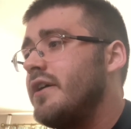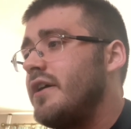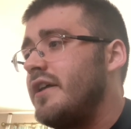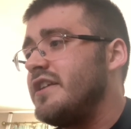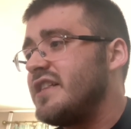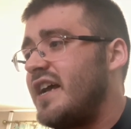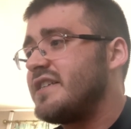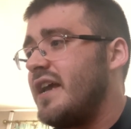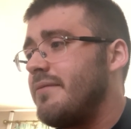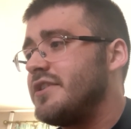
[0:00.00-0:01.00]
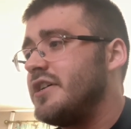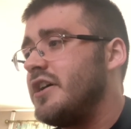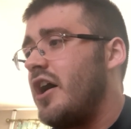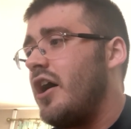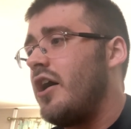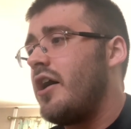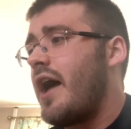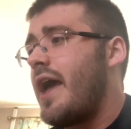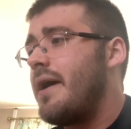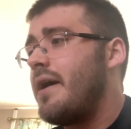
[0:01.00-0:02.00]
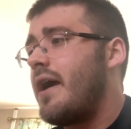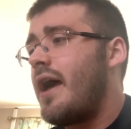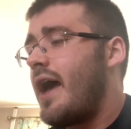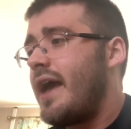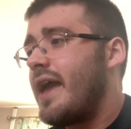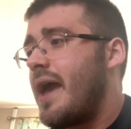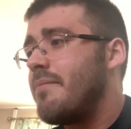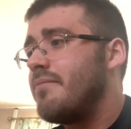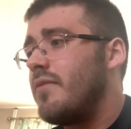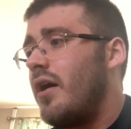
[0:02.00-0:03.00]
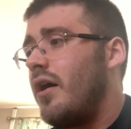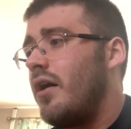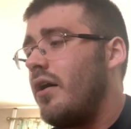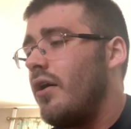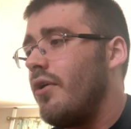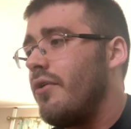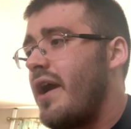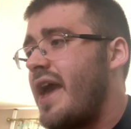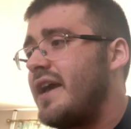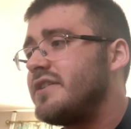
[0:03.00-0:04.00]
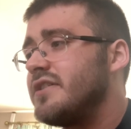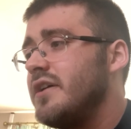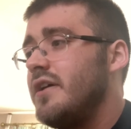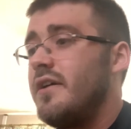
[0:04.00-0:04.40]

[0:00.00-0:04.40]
and his last name is R-A-M-O-S.